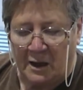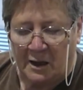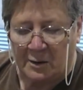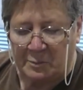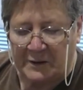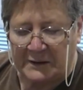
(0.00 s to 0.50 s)

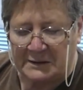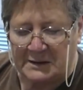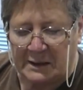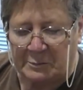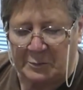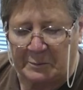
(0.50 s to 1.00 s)
I picked
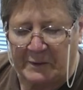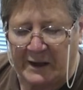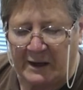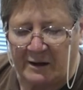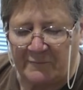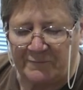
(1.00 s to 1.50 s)
up
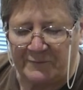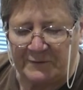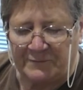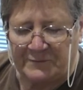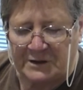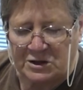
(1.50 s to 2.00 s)
about
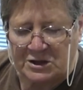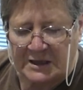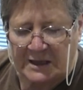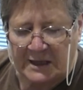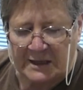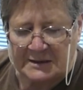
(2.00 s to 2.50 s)
50
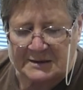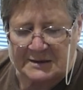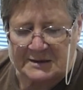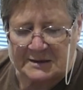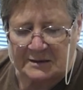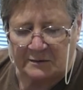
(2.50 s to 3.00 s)

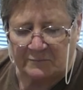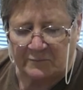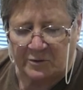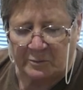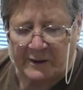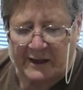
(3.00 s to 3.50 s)
jars
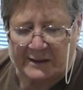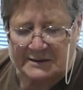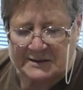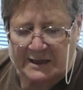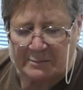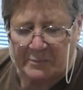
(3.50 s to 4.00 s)
for about
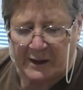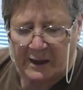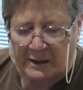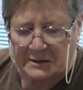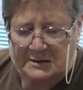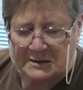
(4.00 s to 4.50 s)
10
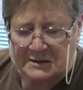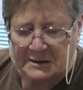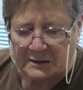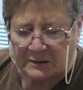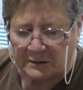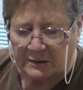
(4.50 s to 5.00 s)
bucks.
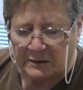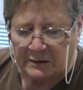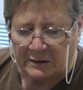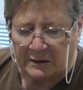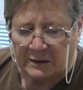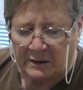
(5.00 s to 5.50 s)

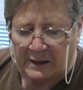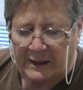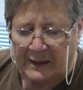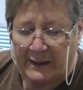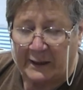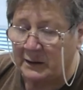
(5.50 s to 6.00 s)

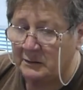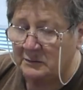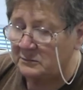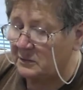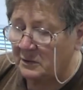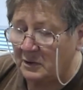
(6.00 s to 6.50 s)
And
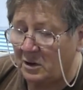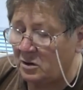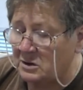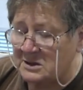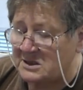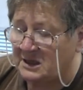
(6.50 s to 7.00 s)

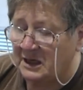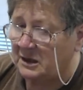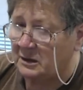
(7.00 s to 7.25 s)
honestly,